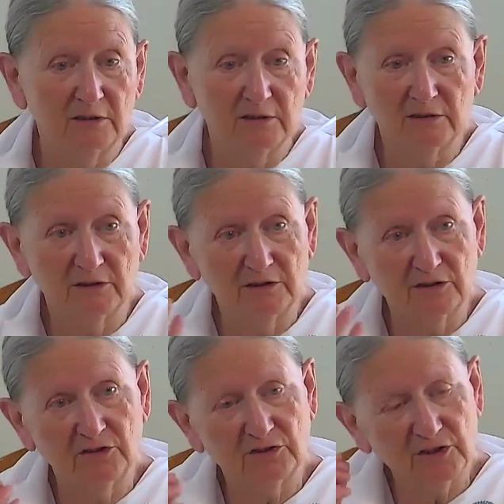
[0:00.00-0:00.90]
This
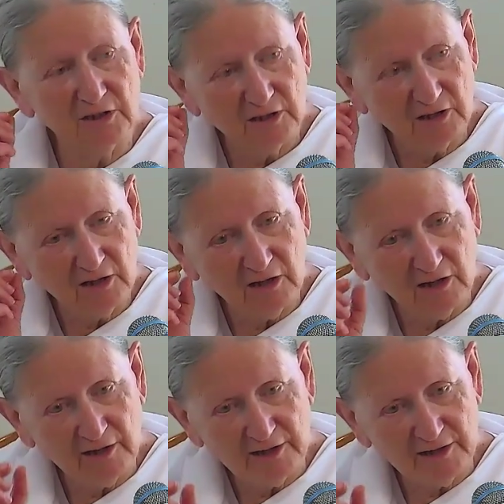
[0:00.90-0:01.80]
is the
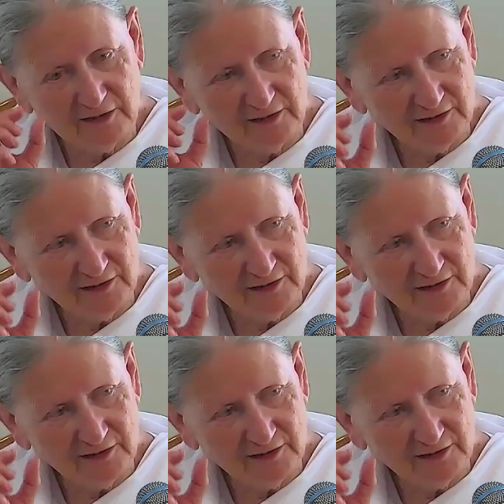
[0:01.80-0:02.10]
eye